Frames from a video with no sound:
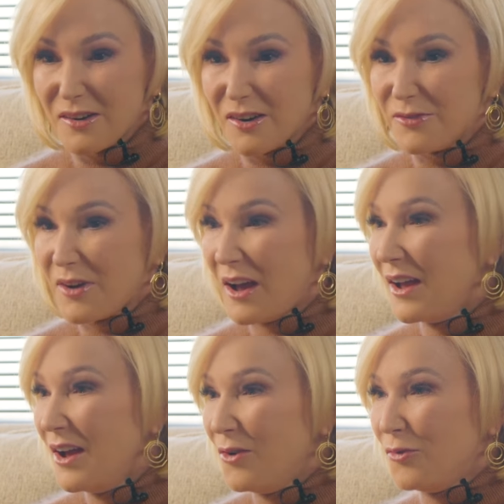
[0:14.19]
Or if I
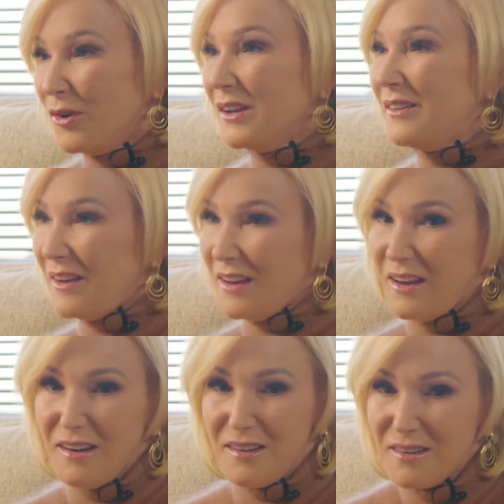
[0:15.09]
wanted to
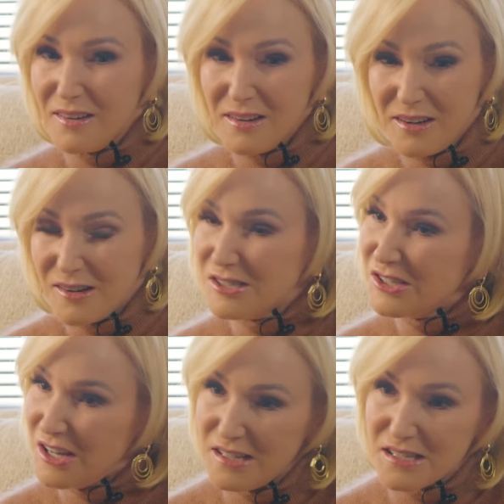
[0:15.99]
eat, you know,
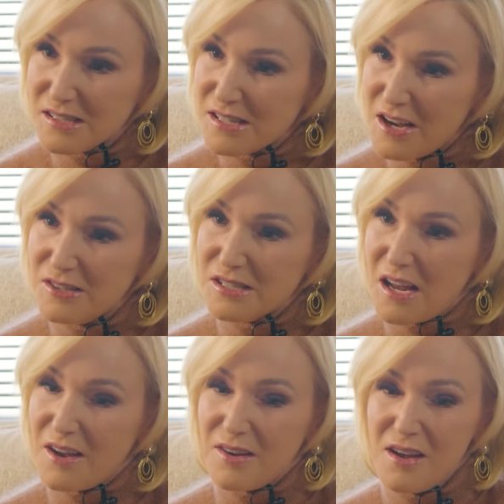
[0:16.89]
cheese and toast,
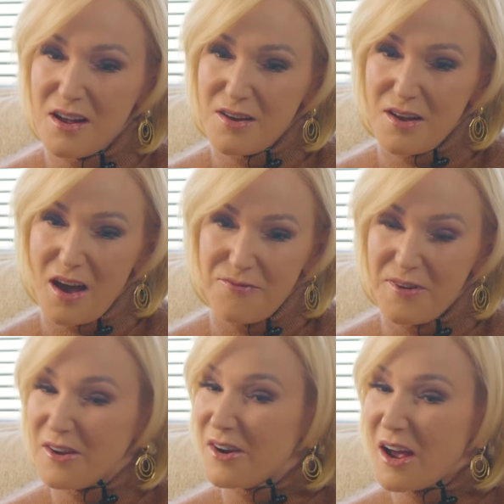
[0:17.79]
I, I
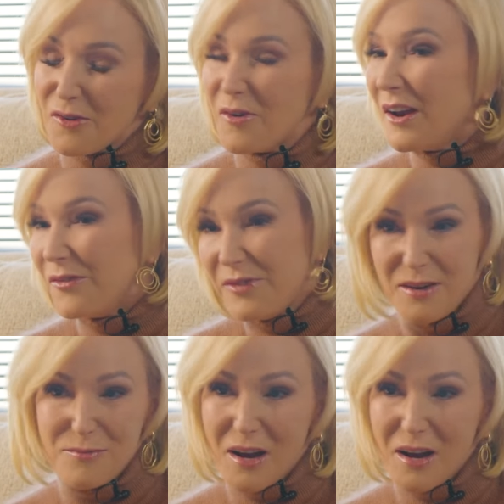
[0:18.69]
figured out a way to feed